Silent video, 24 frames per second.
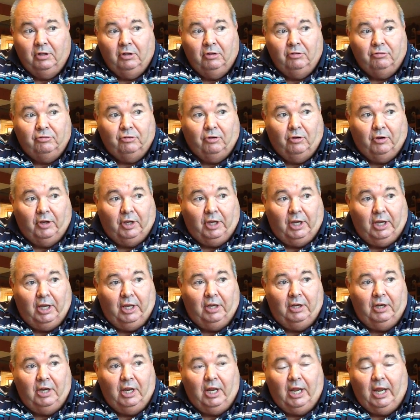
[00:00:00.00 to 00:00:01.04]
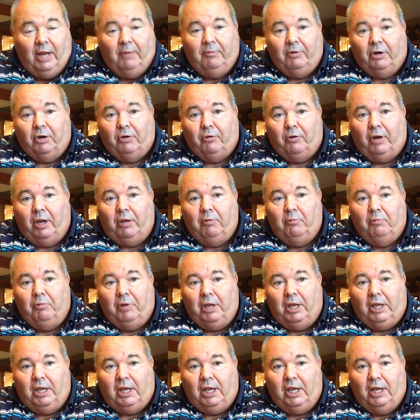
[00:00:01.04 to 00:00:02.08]
So again, have a great
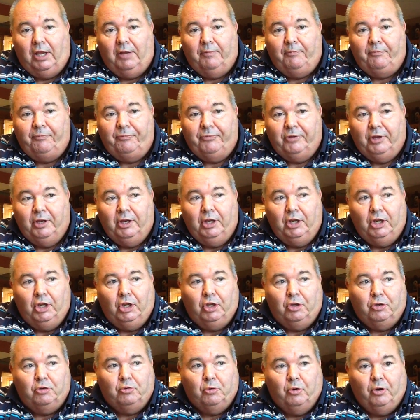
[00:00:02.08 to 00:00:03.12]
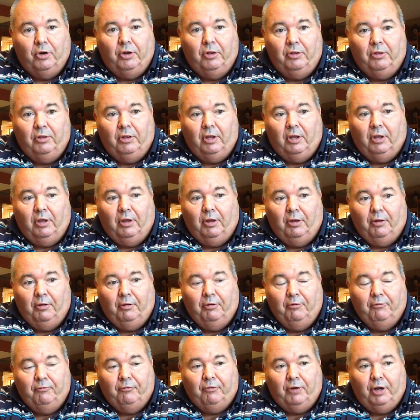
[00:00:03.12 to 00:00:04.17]
weekend. Enjoy the
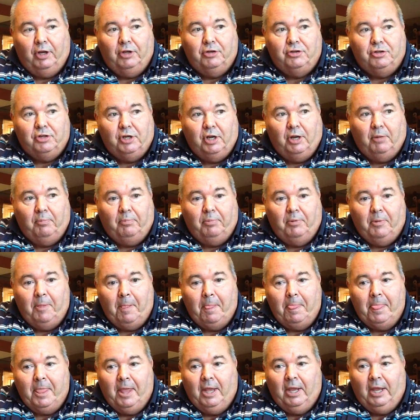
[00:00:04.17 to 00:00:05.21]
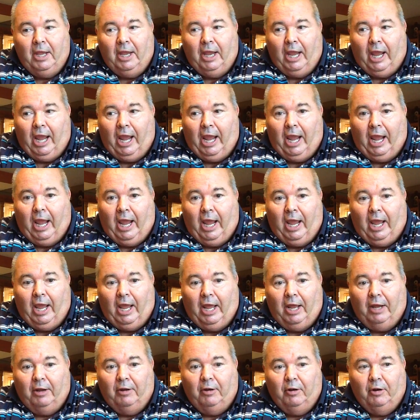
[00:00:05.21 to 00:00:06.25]
friendship.
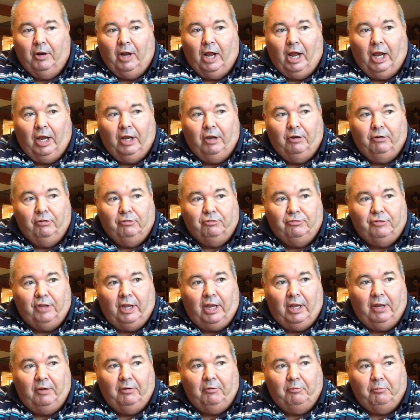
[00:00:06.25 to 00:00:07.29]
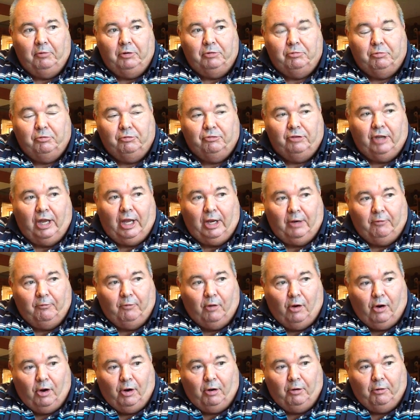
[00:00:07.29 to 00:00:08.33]
And I understand, which was out of
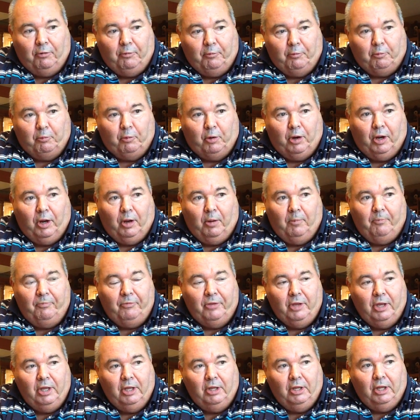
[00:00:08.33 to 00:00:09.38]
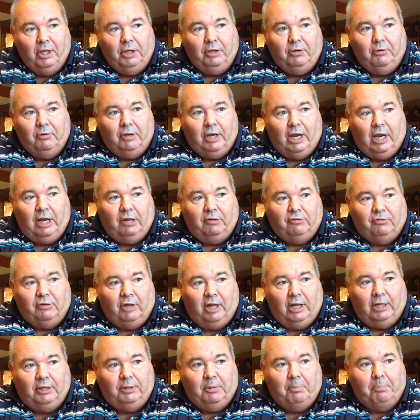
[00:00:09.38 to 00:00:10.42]
our realm, that you guys
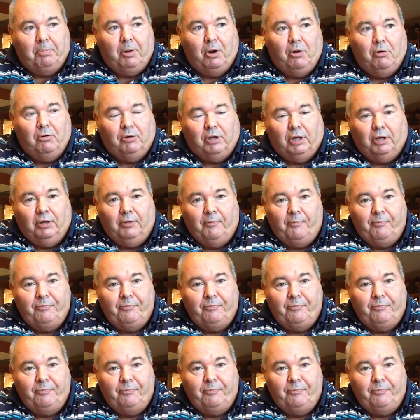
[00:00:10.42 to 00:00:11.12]
like the polka.